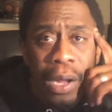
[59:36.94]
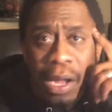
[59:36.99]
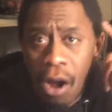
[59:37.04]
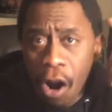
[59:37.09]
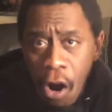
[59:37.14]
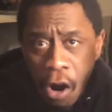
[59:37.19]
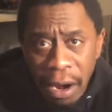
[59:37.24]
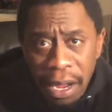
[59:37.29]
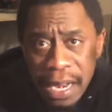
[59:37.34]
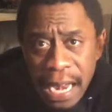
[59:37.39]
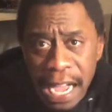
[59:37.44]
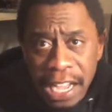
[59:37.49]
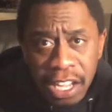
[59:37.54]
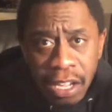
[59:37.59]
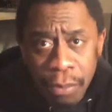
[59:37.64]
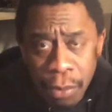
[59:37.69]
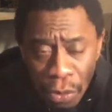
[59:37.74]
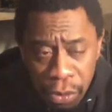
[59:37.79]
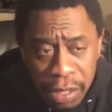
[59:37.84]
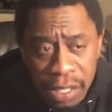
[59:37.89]
are in our
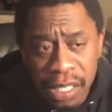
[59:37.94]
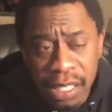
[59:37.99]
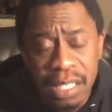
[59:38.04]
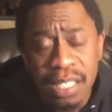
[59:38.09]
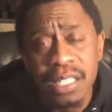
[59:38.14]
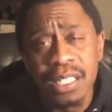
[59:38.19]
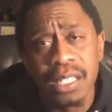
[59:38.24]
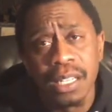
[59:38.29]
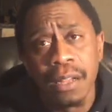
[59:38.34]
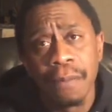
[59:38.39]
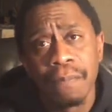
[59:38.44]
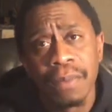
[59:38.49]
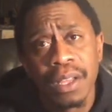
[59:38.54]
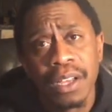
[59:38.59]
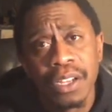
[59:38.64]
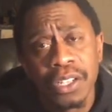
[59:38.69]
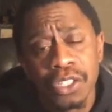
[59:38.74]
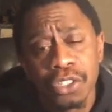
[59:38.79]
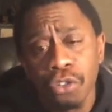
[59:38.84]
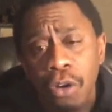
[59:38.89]
communities
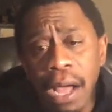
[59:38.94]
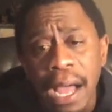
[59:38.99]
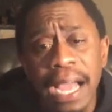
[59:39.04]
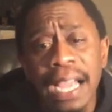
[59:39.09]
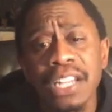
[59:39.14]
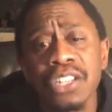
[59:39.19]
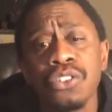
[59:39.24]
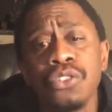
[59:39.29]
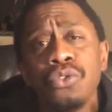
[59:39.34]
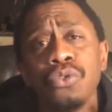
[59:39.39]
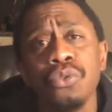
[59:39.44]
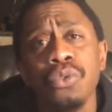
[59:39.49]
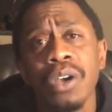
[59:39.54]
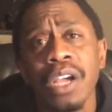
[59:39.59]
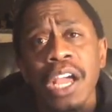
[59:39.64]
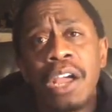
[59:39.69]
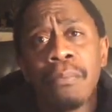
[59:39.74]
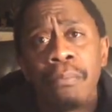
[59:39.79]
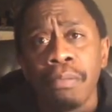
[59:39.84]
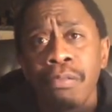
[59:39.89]
trying to
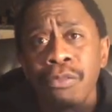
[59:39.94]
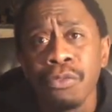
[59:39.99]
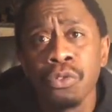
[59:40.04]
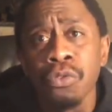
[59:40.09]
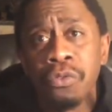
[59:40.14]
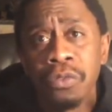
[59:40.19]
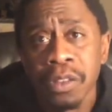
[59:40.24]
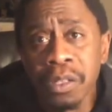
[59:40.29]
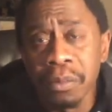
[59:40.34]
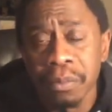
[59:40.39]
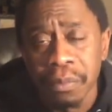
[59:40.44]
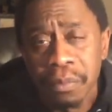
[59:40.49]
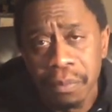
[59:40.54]
improve them.